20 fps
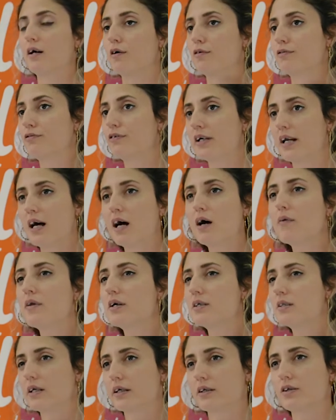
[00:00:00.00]
for now
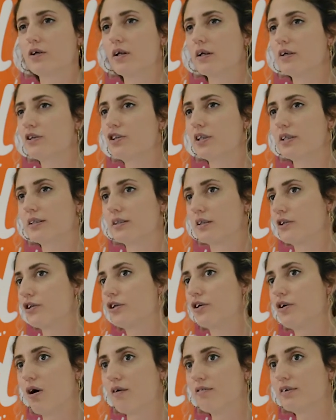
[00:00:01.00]
this technology is
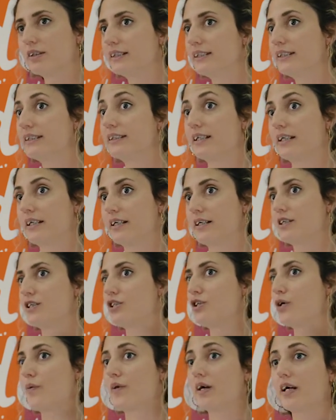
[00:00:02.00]
such a novelty to
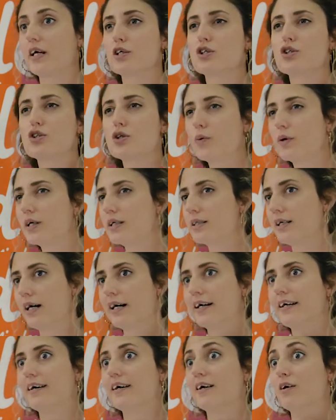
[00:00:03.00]
kids, so they get so
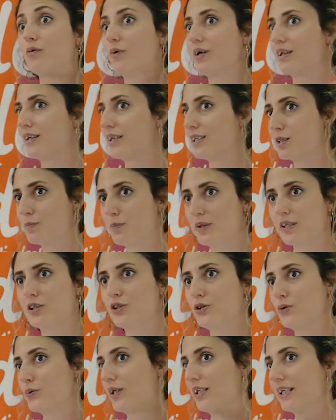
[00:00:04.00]
excited when they
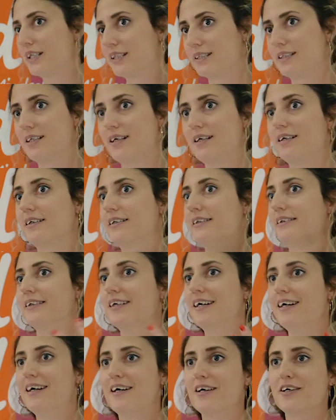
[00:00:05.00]
speak to Alexa and,
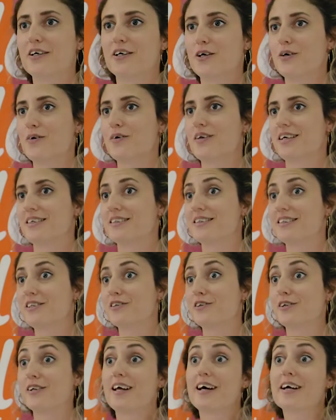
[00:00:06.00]
you know, they
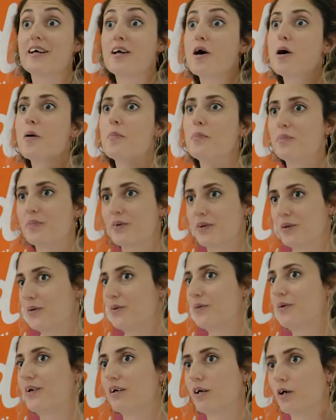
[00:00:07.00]
see her light up, you
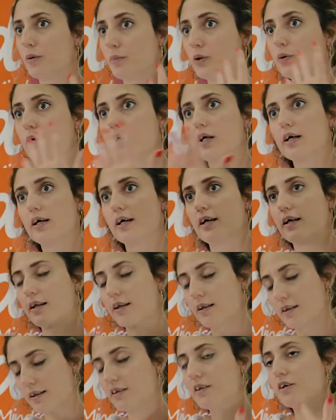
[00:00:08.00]
know, and
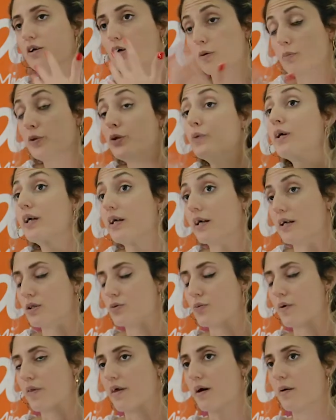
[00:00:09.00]

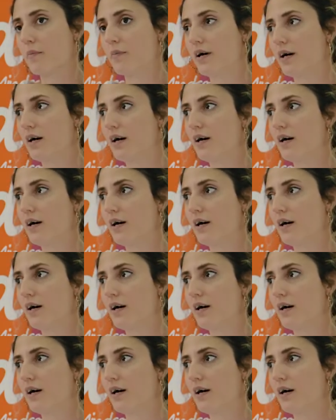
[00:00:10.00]
communicates with them.